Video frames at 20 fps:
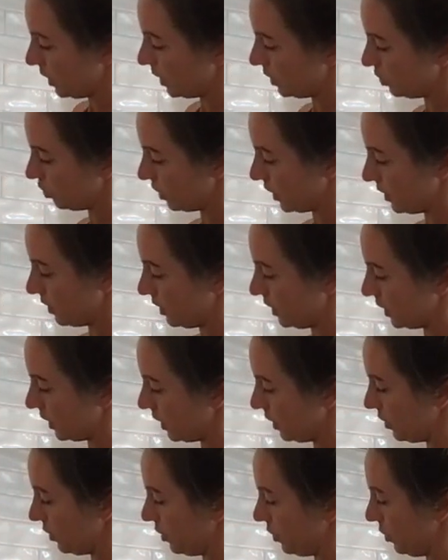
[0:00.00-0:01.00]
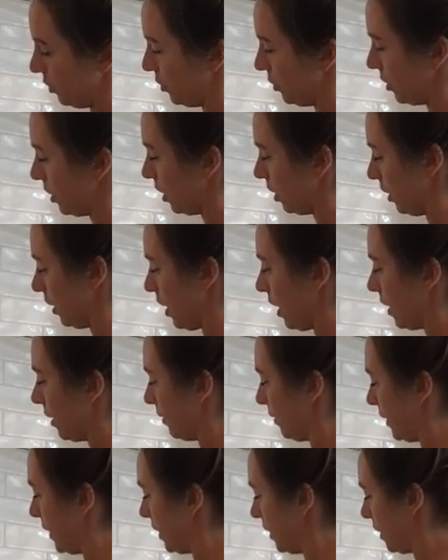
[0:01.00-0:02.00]
that dressing, I don't use a lot
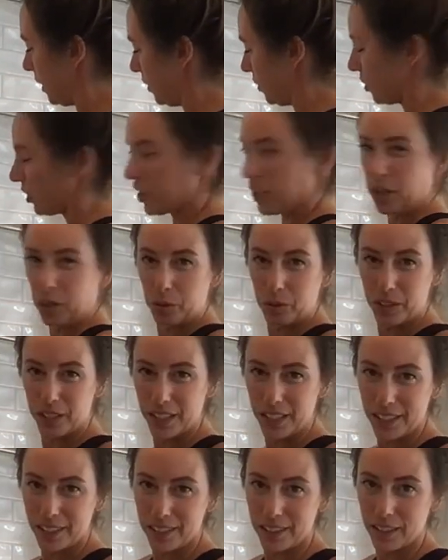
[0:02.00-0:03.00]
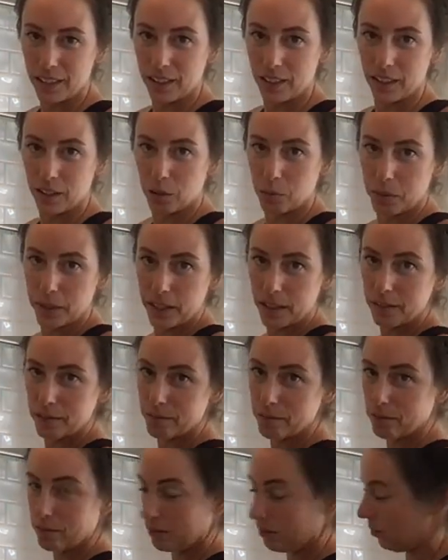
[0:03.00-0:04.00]
of it. I just coat it a little
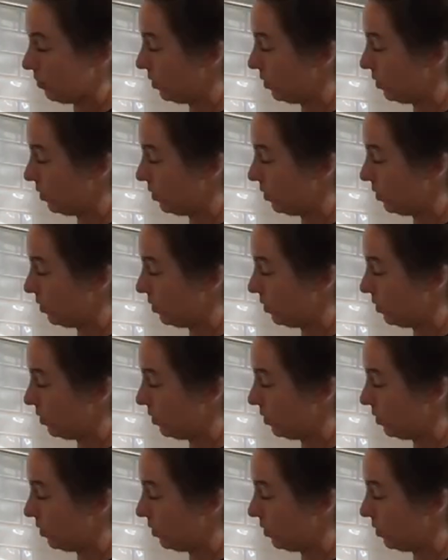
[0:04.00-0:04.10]
bit.